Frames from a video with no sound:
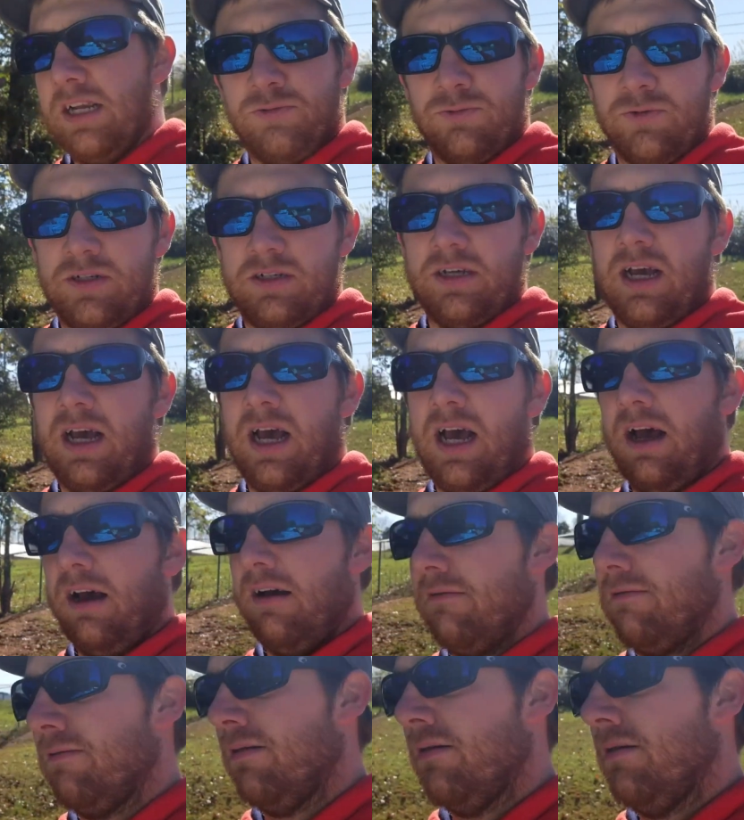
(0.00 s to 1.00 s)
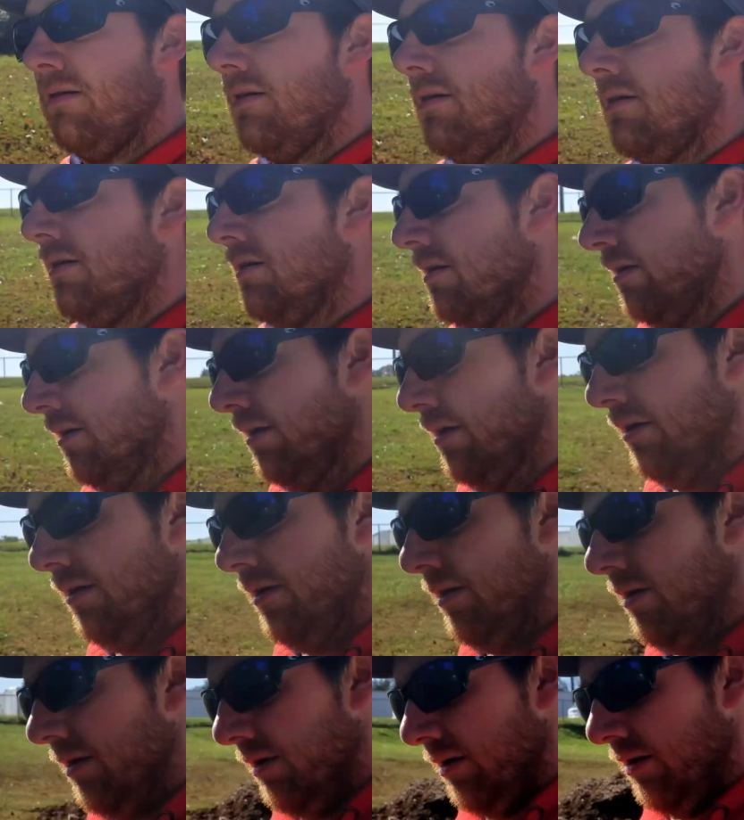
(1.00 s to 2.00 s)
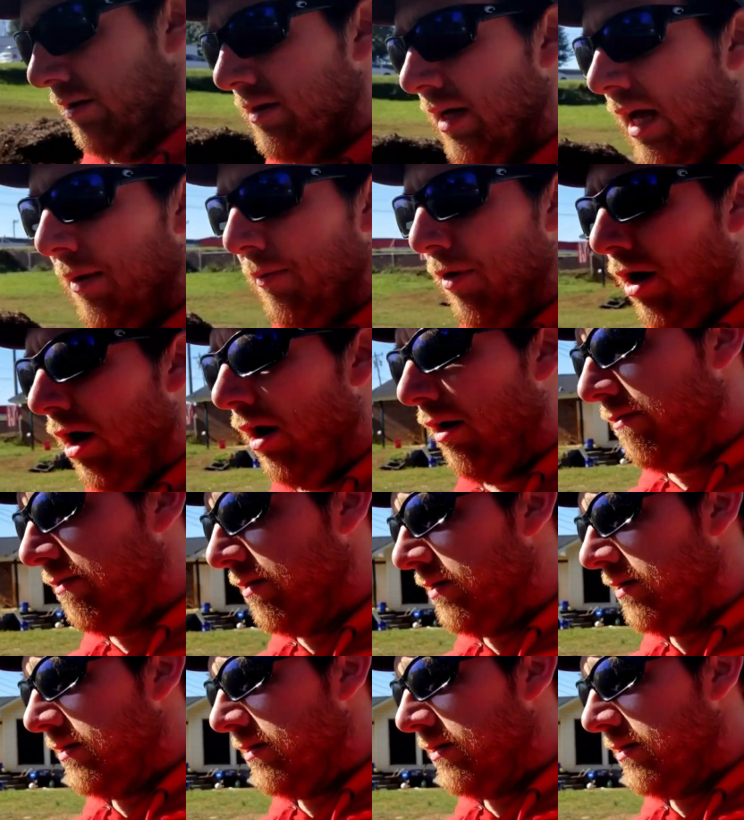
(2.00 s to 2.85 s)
week I have time off,